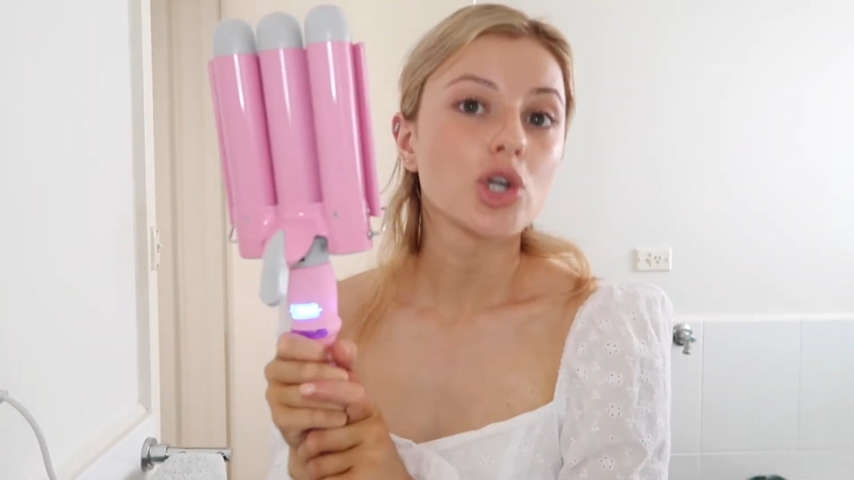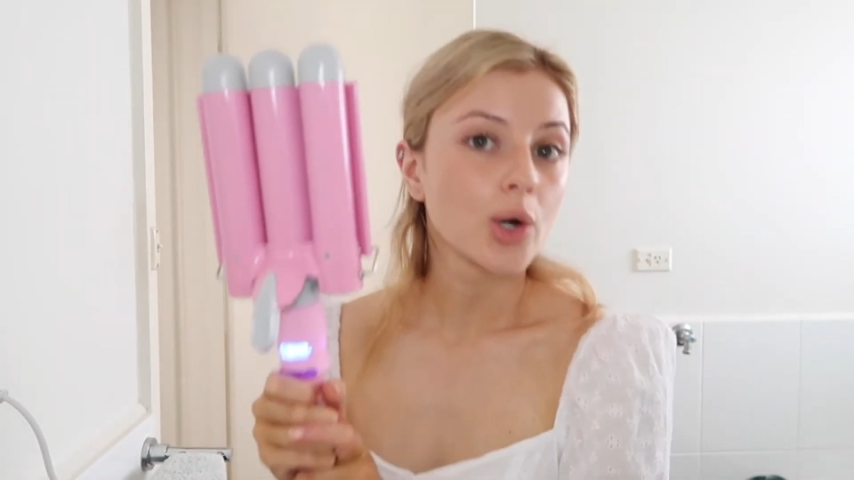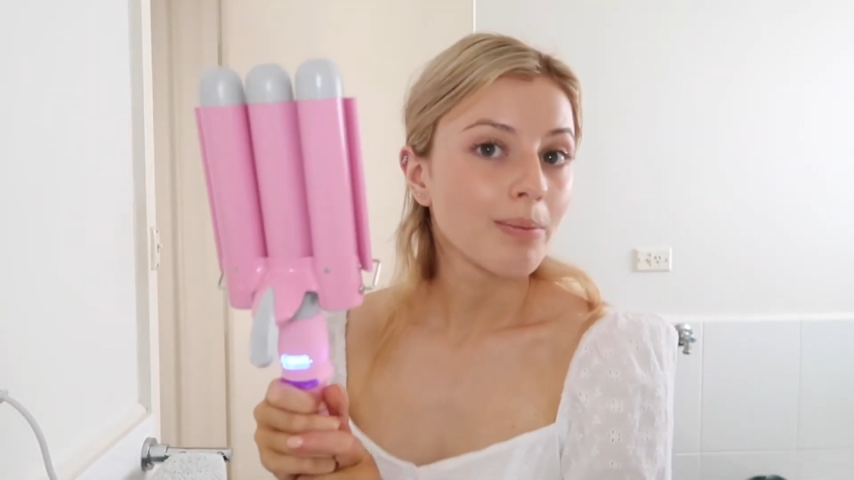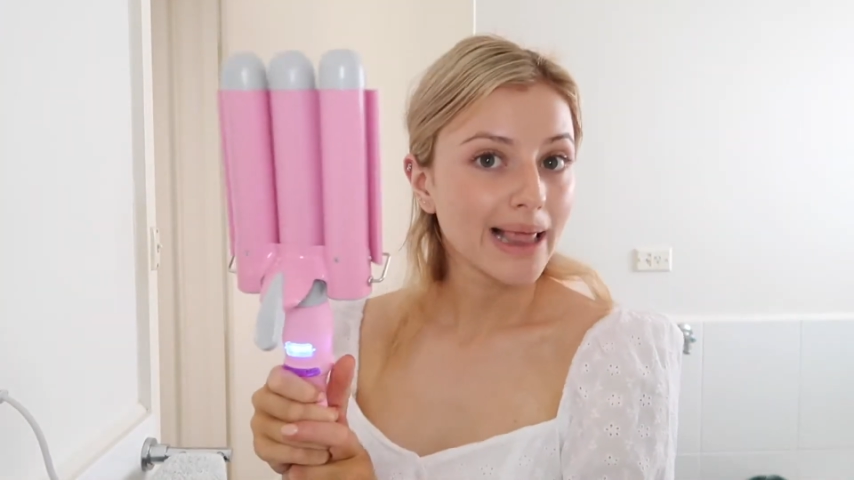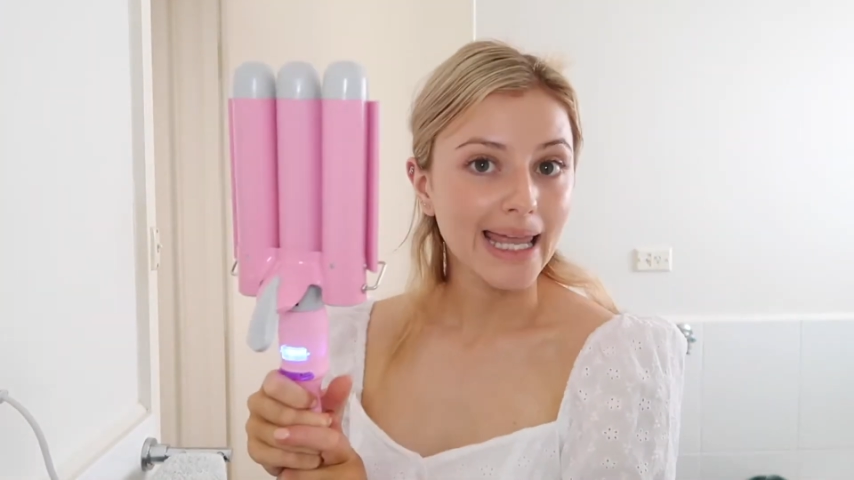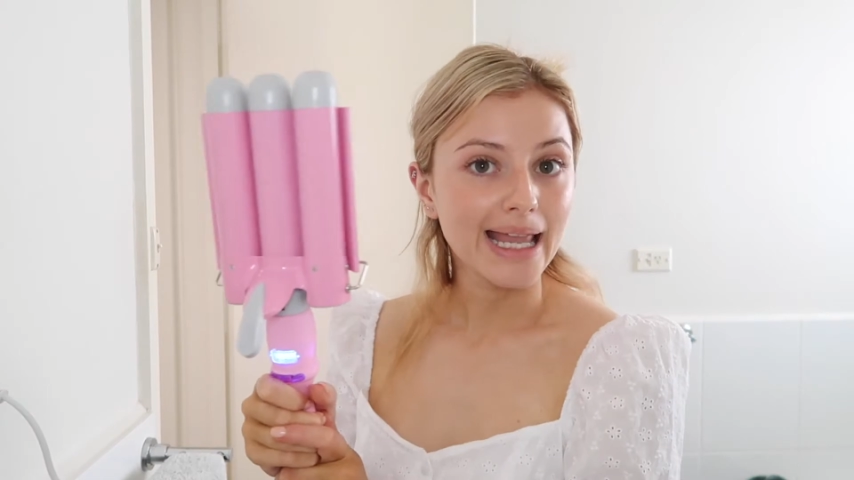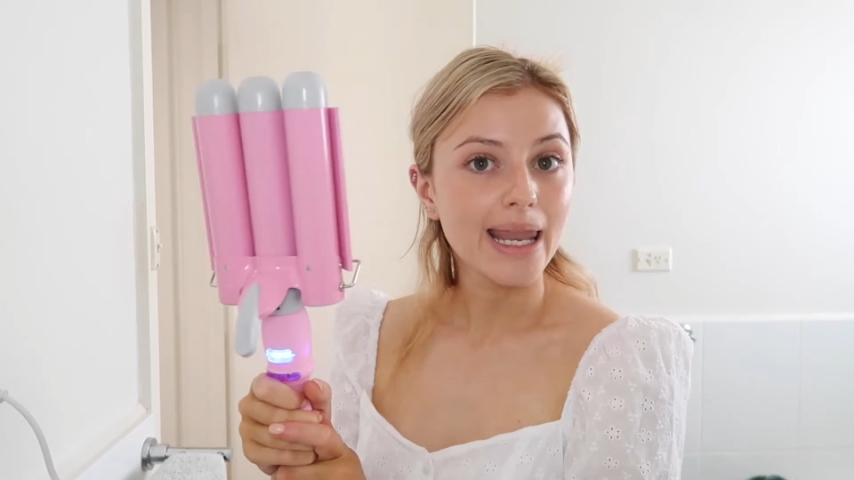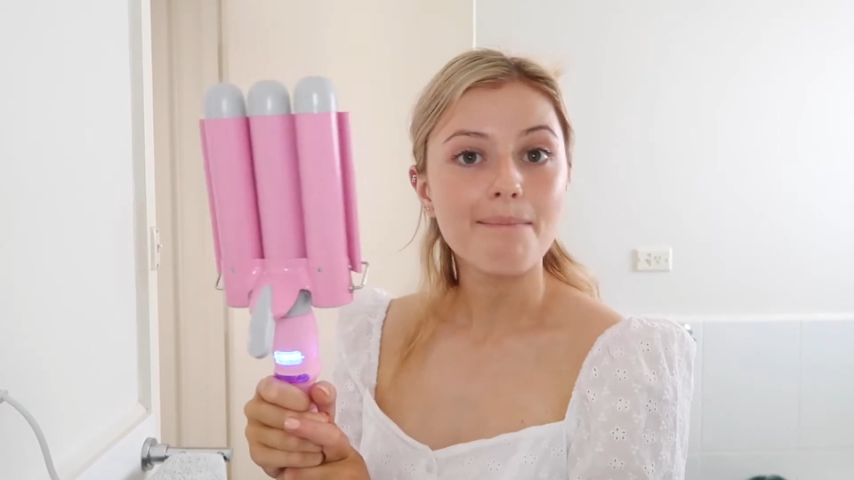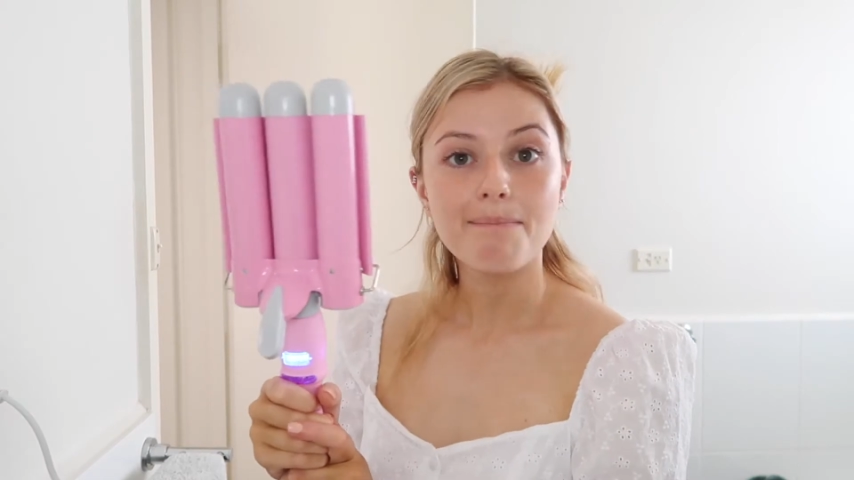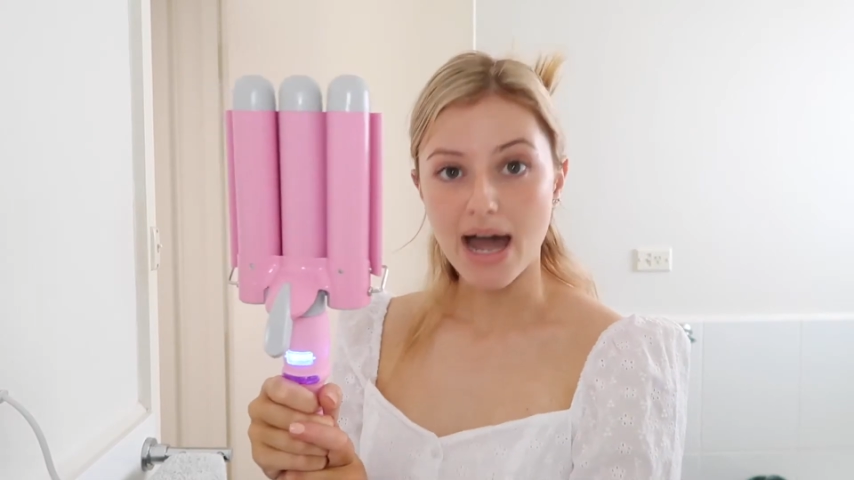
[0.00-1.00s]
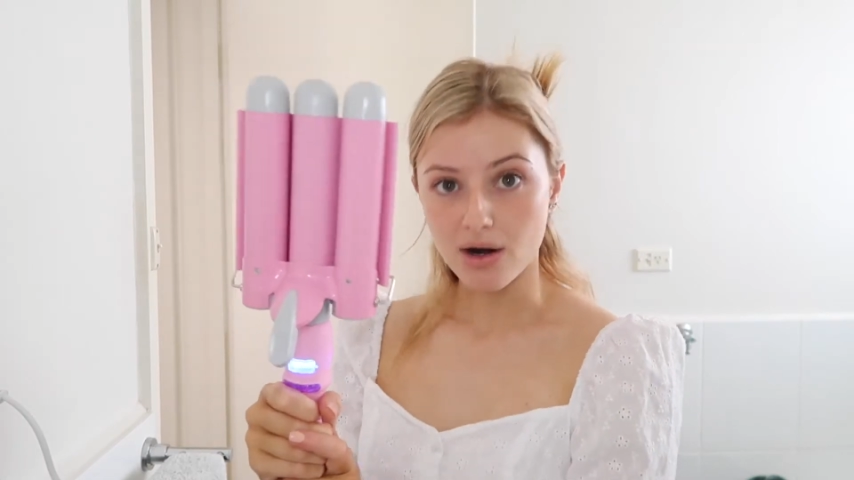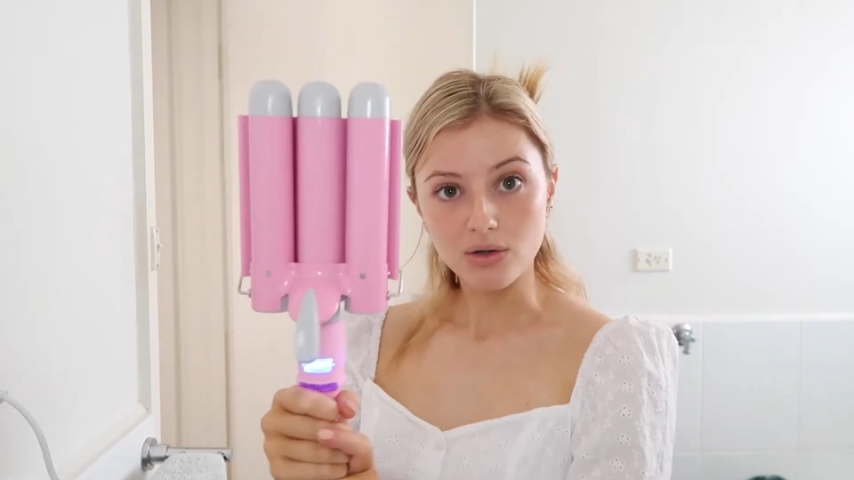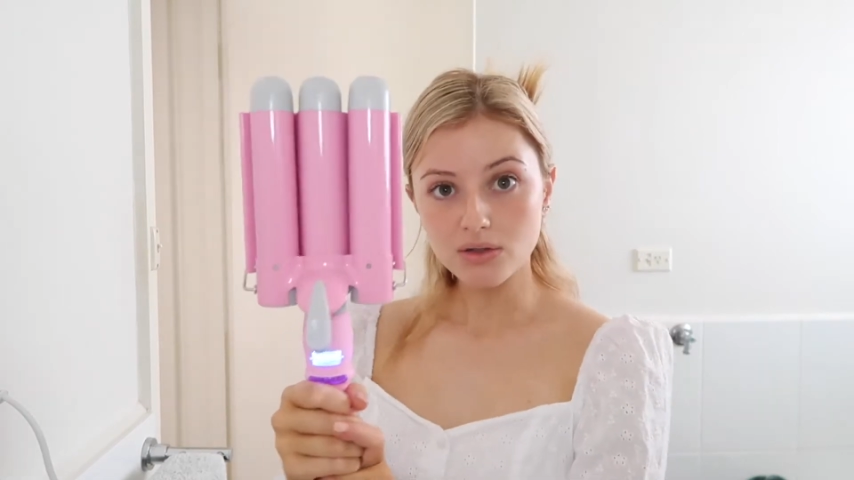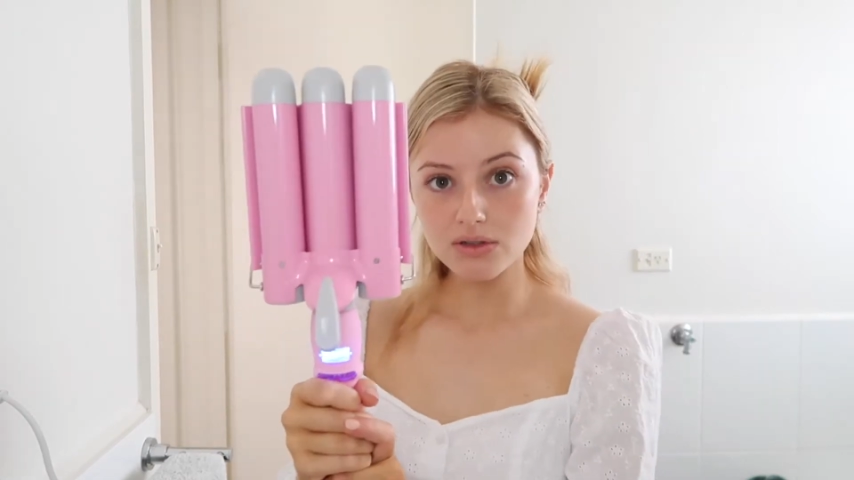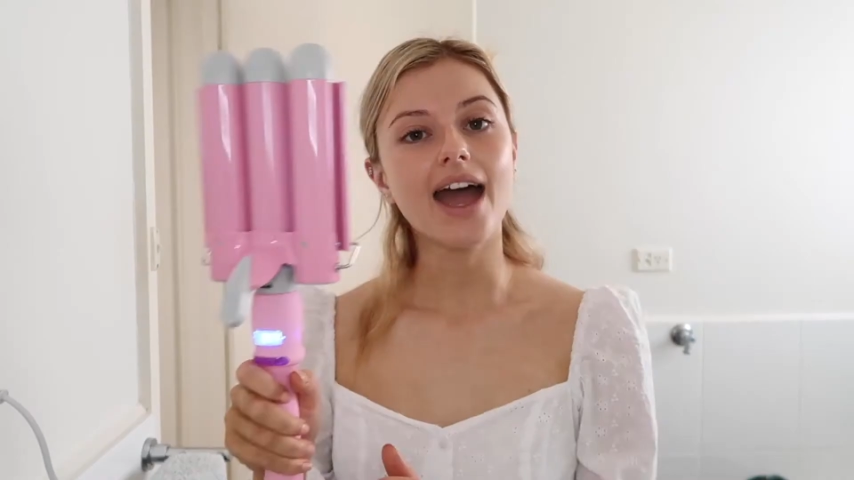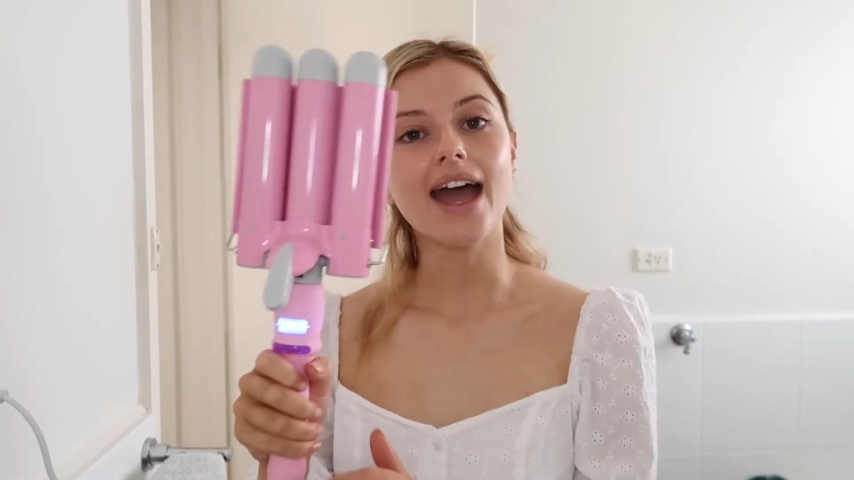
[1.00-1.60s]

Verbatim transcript: tourmaline barrel